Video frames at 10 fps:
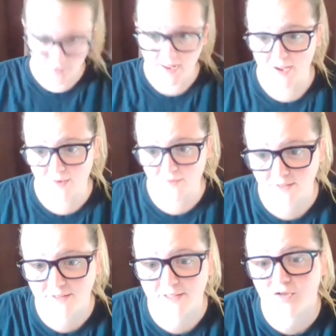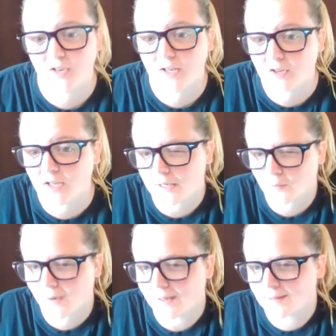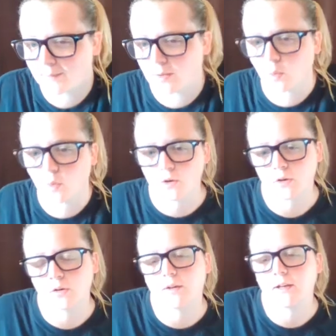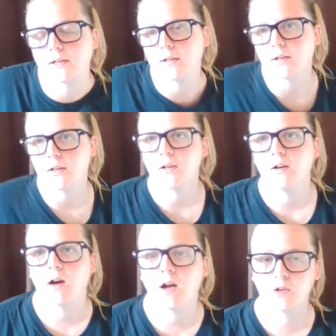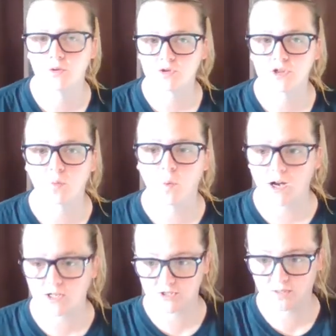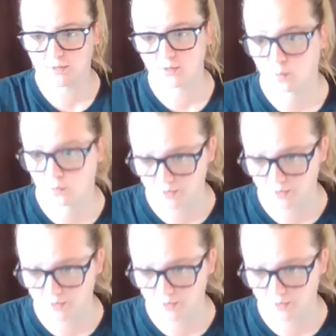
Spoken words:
have a least favorite. I can rank them in order. Like, I usually watch them in order